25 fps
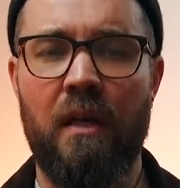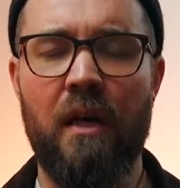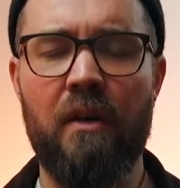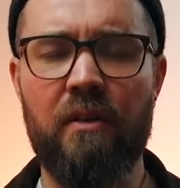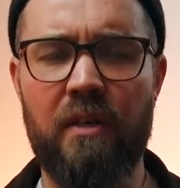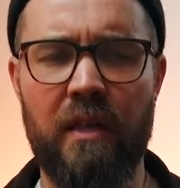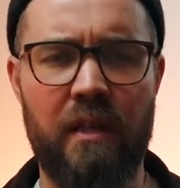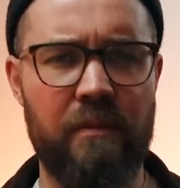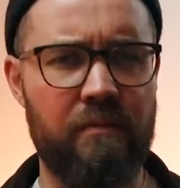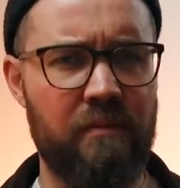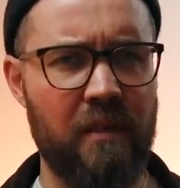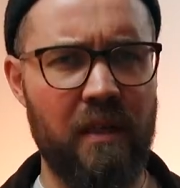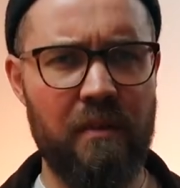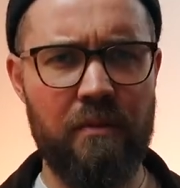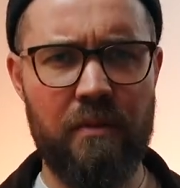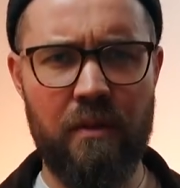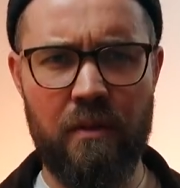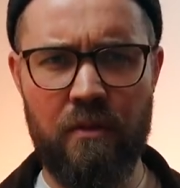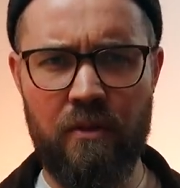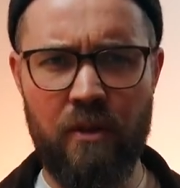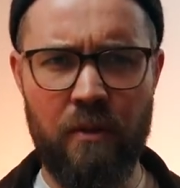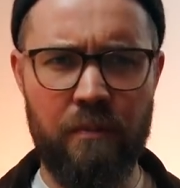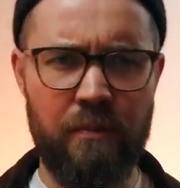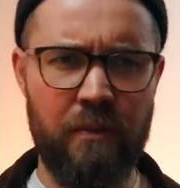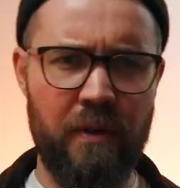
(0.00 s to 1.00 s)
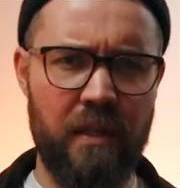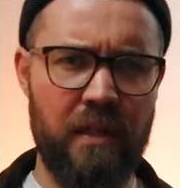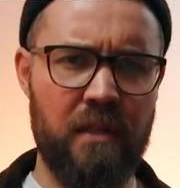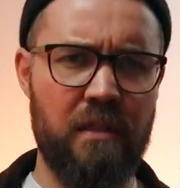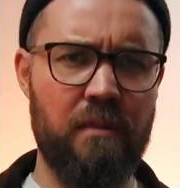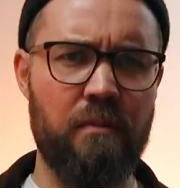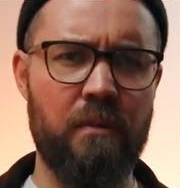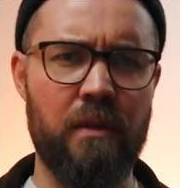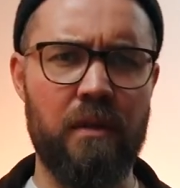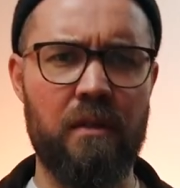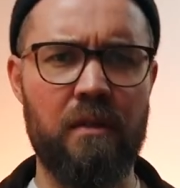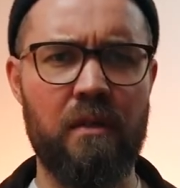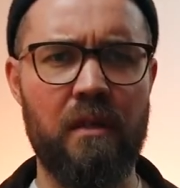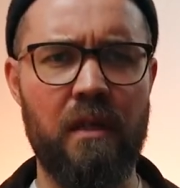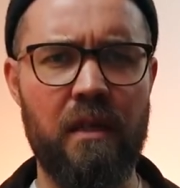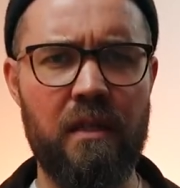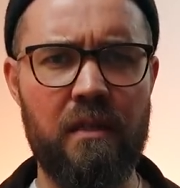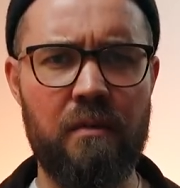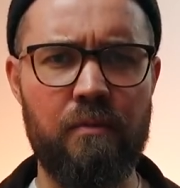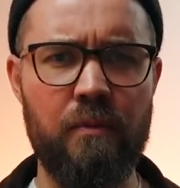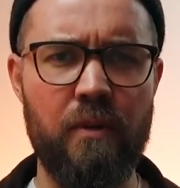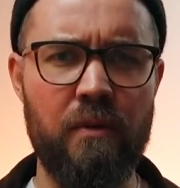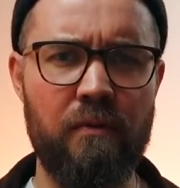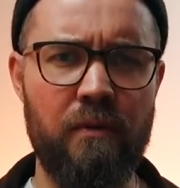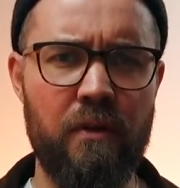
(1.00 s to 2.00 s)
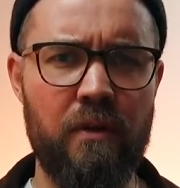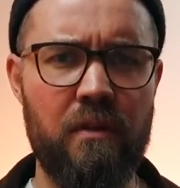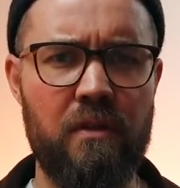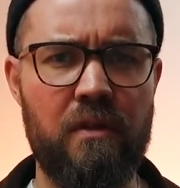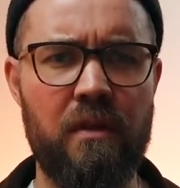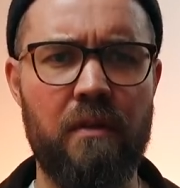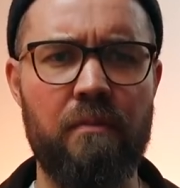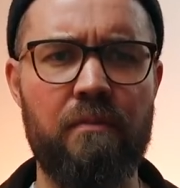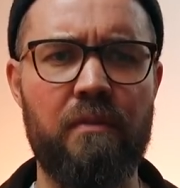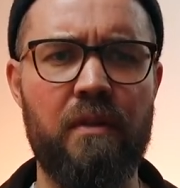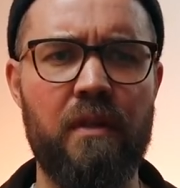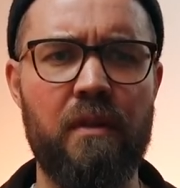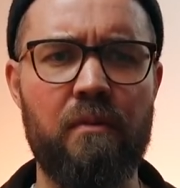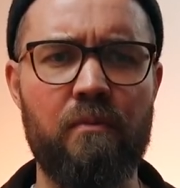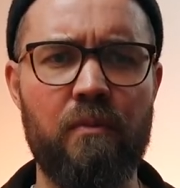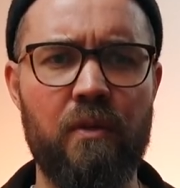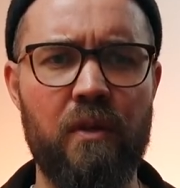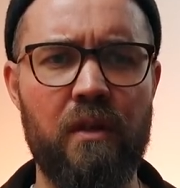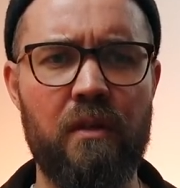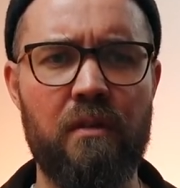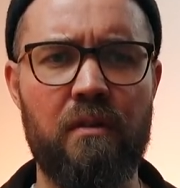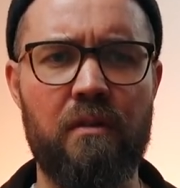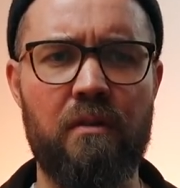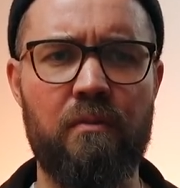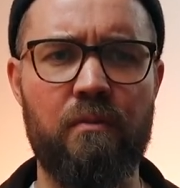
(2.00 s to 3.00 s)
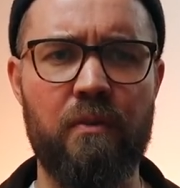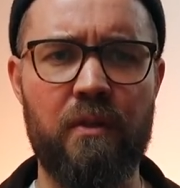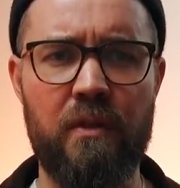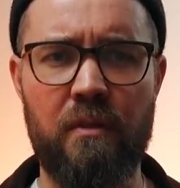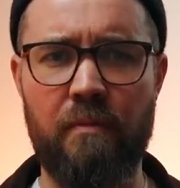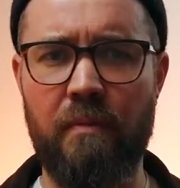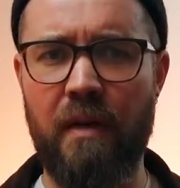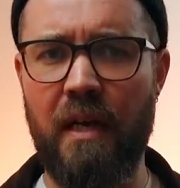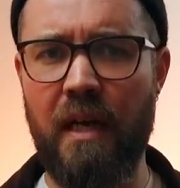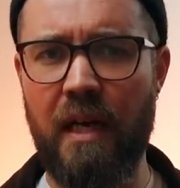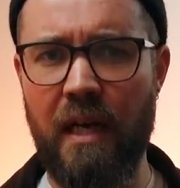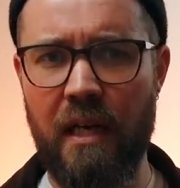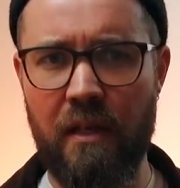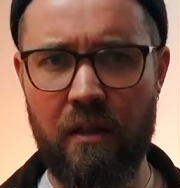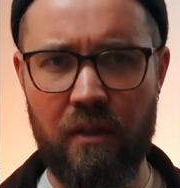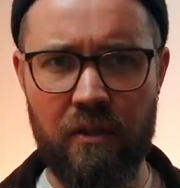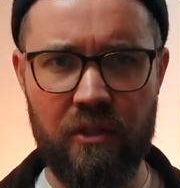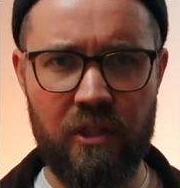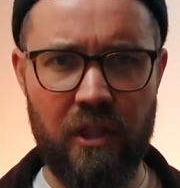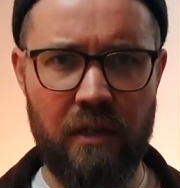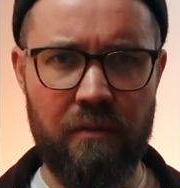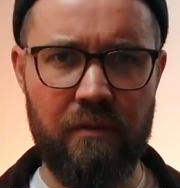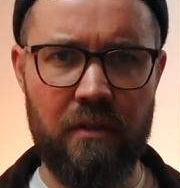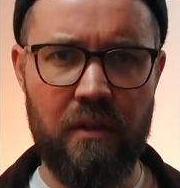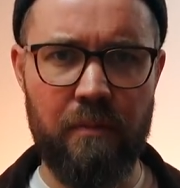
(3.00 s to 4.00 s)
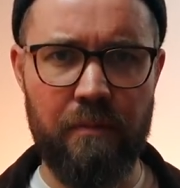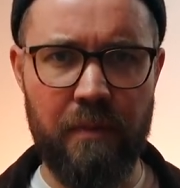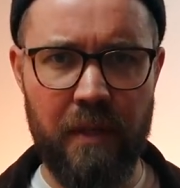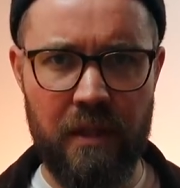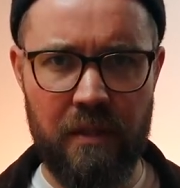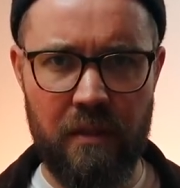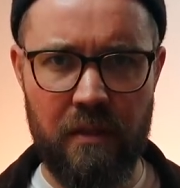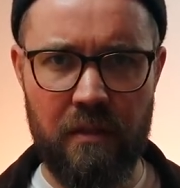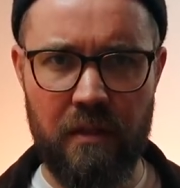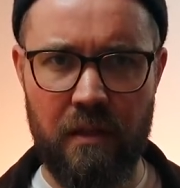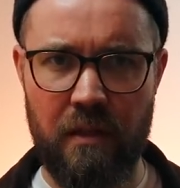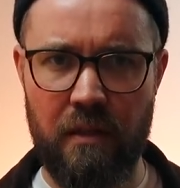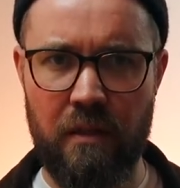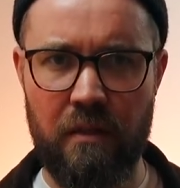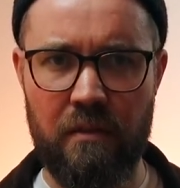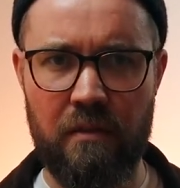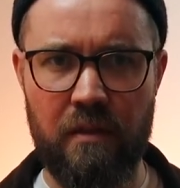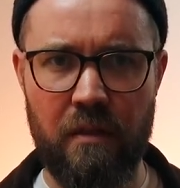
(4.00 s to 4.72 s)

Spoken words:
Okay, that was a super easy one. Let's move on to something with some high longevity pieces in it.